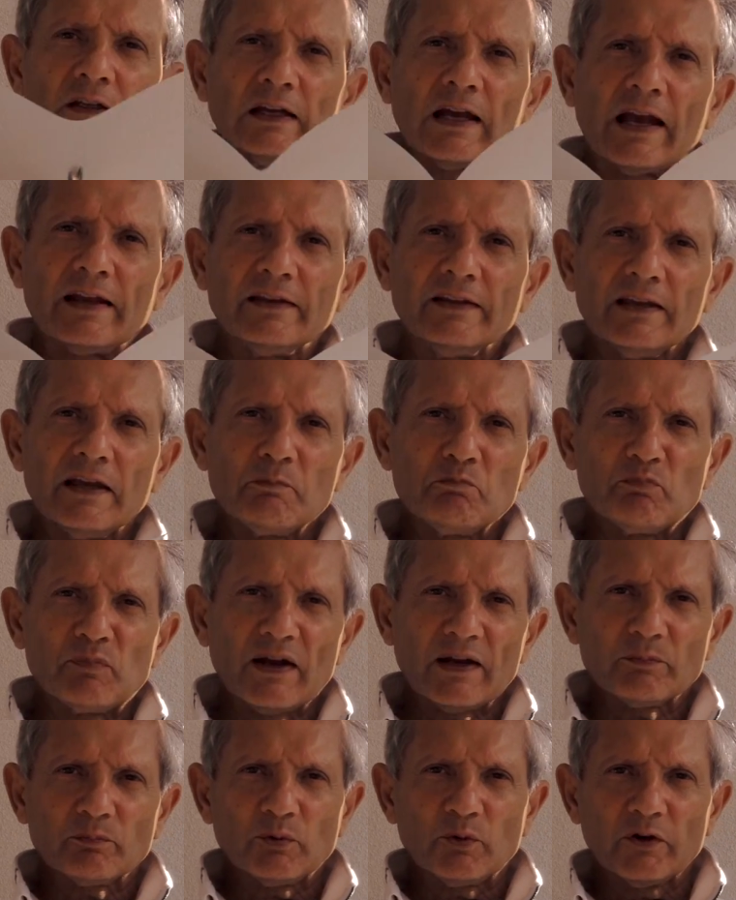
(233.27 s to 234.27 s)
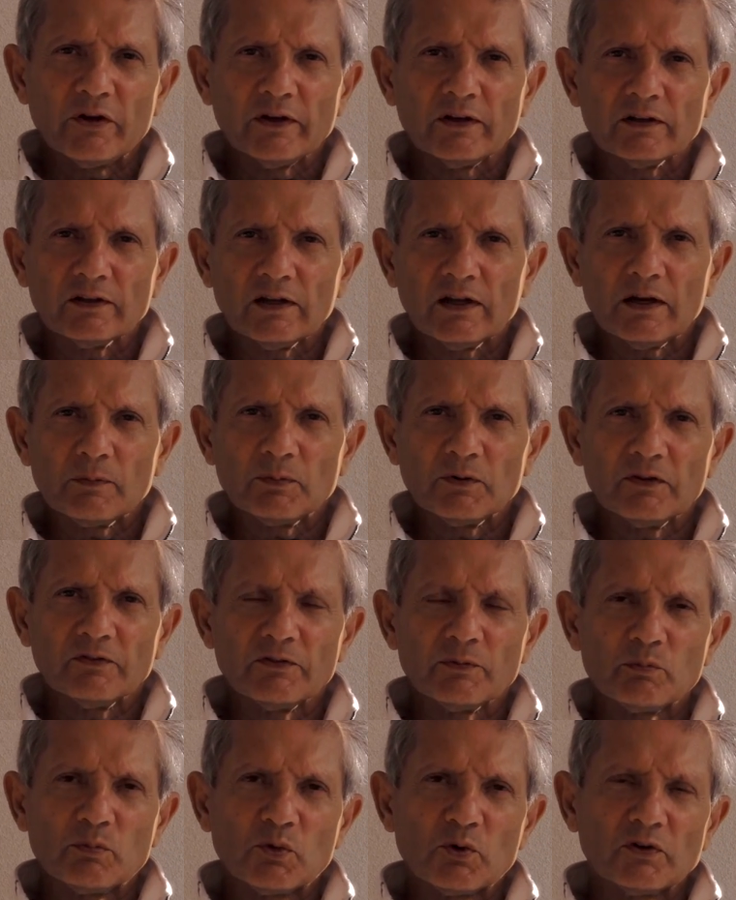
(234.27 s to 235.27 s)
At the impact point, a couple of
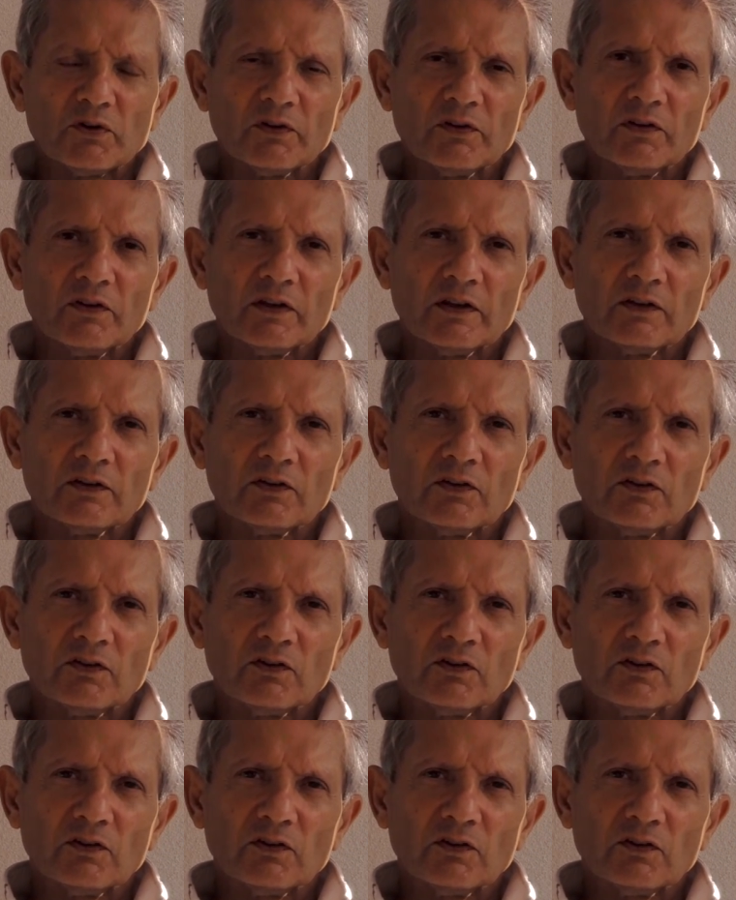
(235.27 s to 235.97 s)
important things